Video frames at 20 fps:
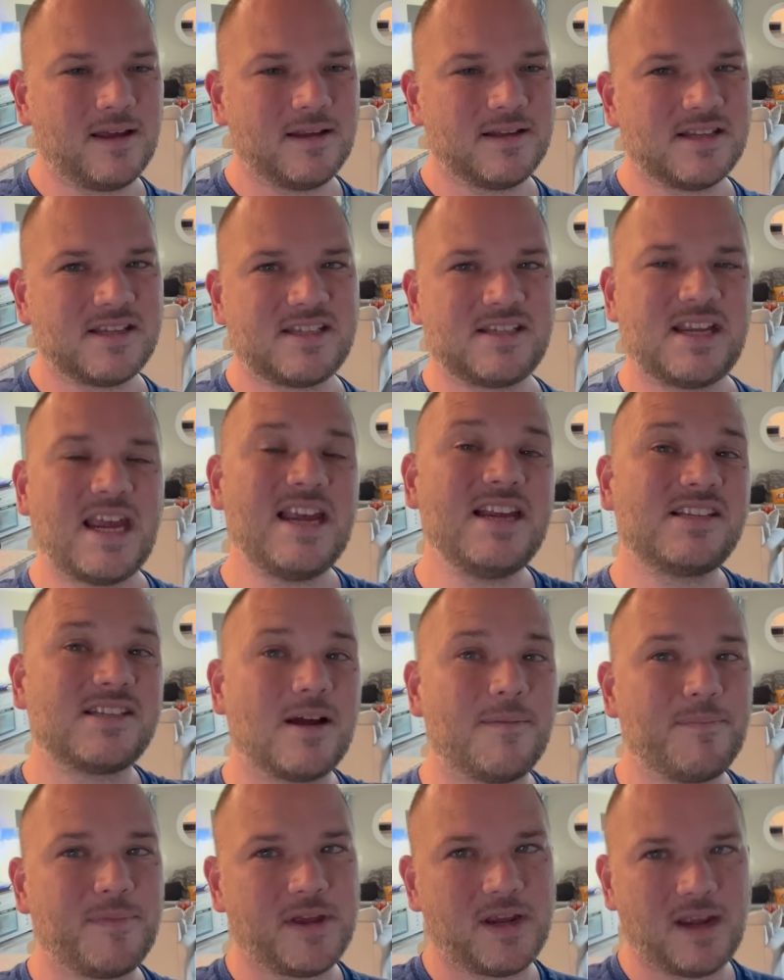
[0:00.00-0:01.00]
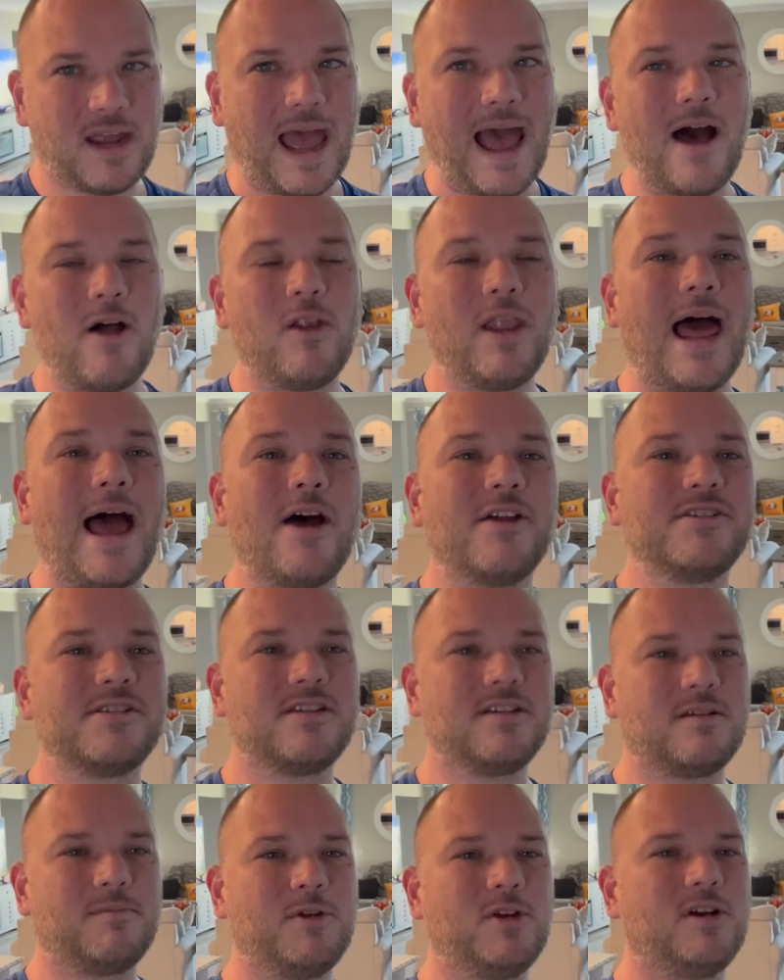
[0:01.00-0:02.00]
say something out loud to
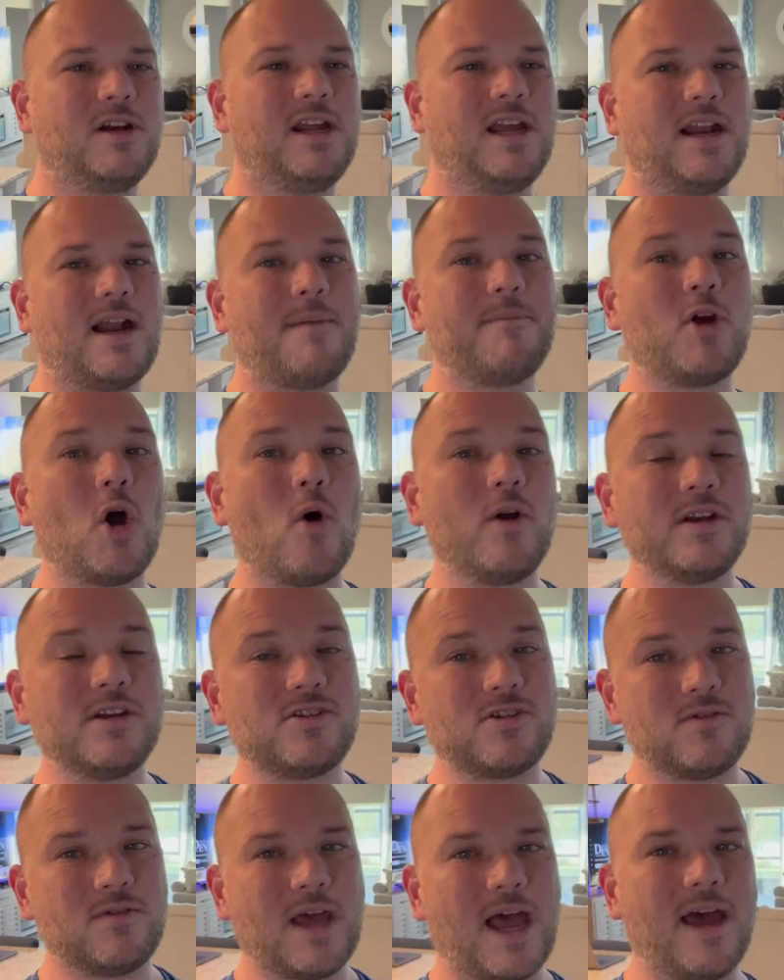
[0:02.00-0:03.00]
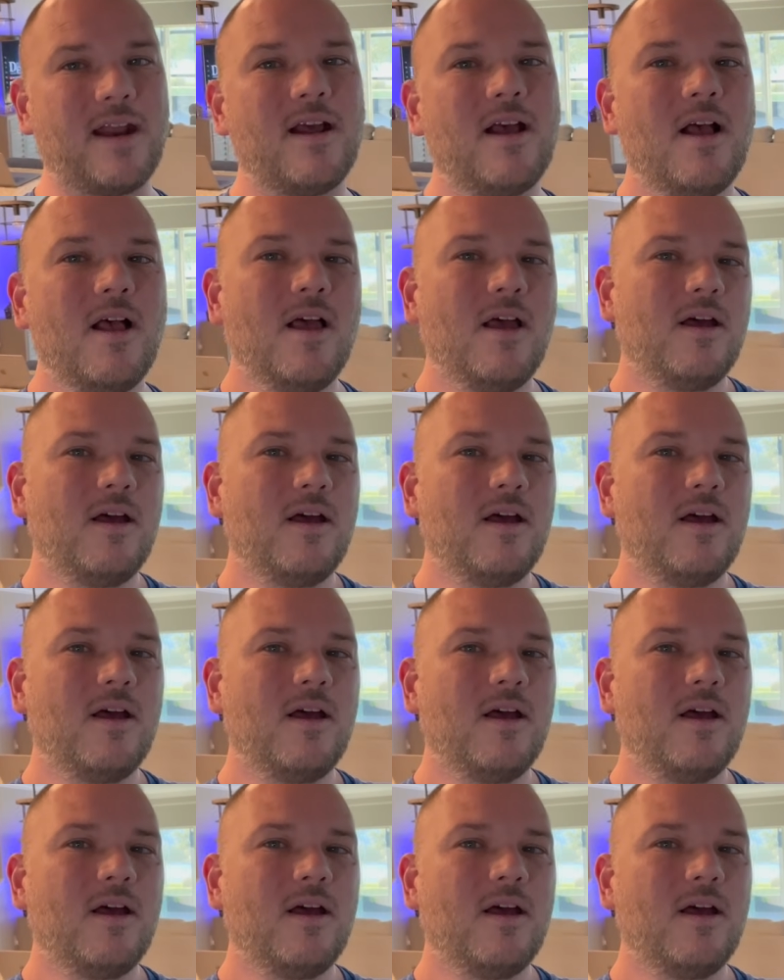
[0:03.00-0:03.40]
the community, and I'm going to do that.